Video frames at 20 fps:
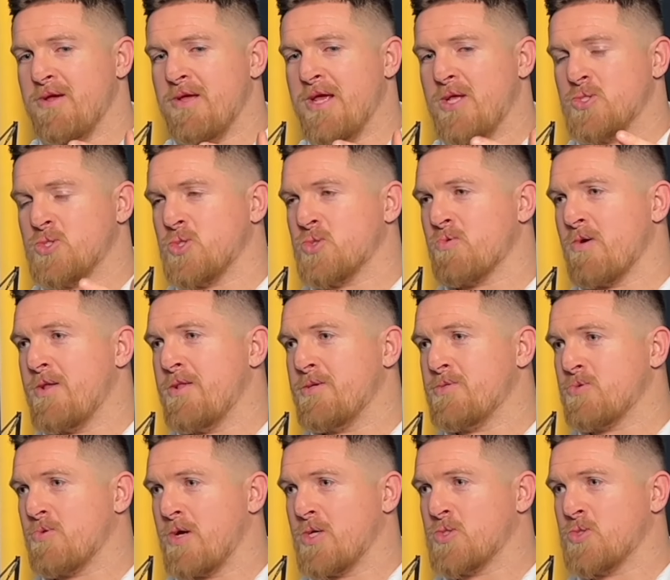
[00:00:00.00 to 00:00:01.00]
interest rate
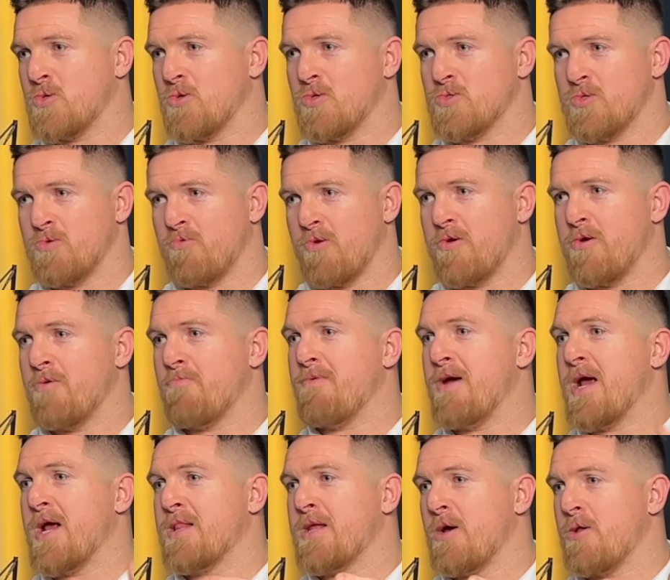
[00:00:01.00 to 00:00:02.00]
differentials, or whether you're
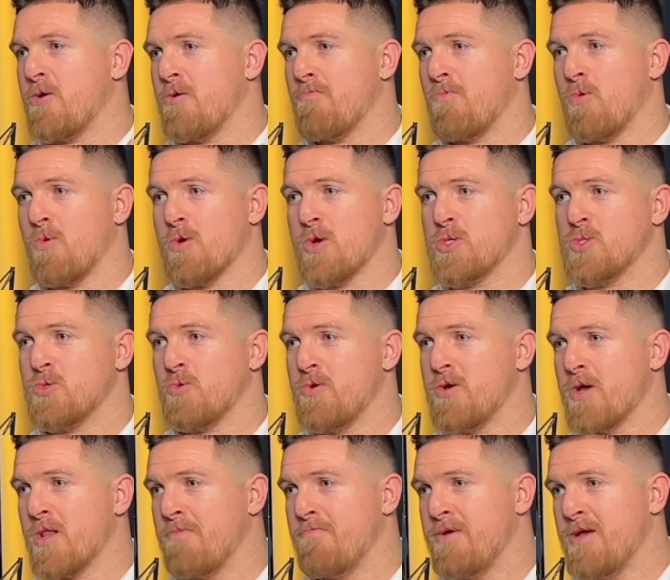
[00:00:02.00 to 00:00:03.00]
paying down your mortgage, or you're
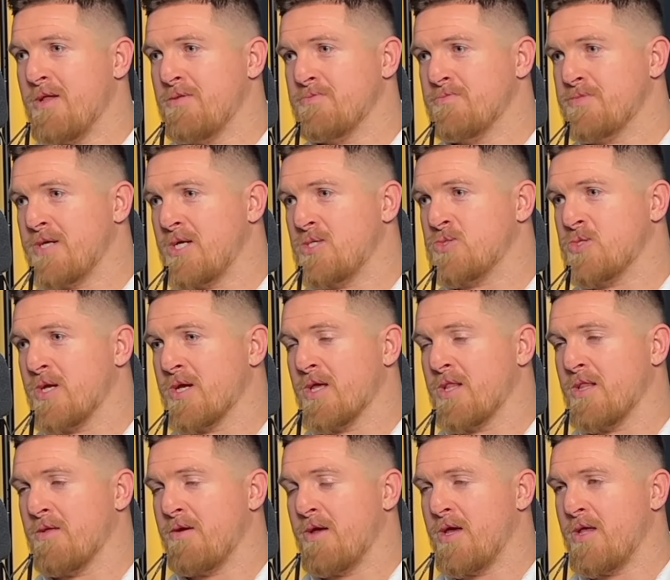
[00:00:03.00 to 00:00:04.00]
going to be investing
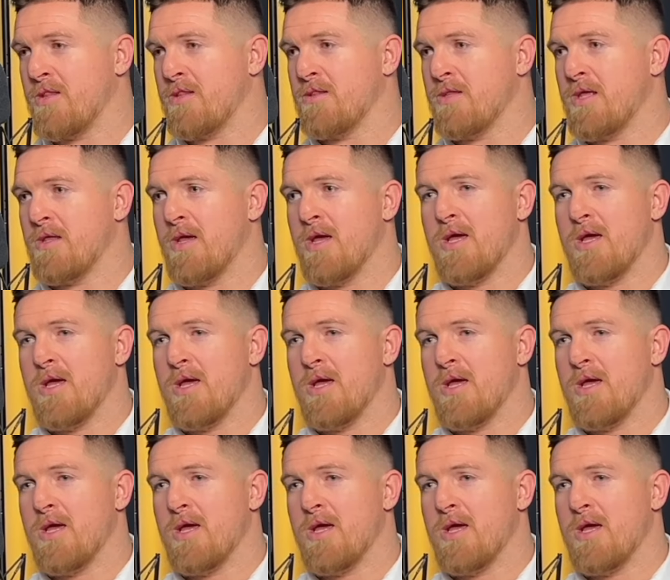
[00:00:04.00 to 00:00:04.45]
in